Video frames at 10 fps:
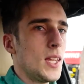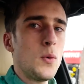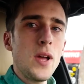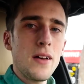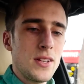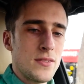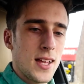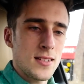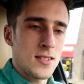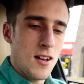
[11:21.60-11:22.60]
Now, we haven't even
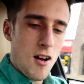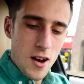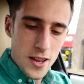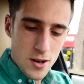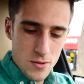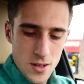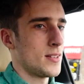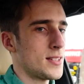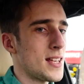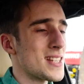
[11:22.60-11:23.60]
tested the audio.
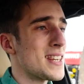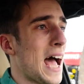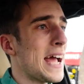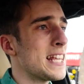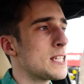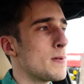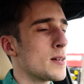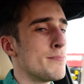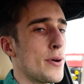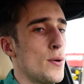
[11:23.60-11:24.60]
This has a nine
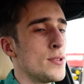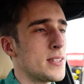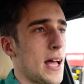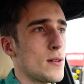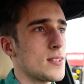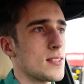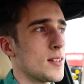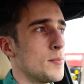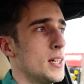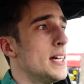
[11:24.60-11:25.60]
speaker Bose sound system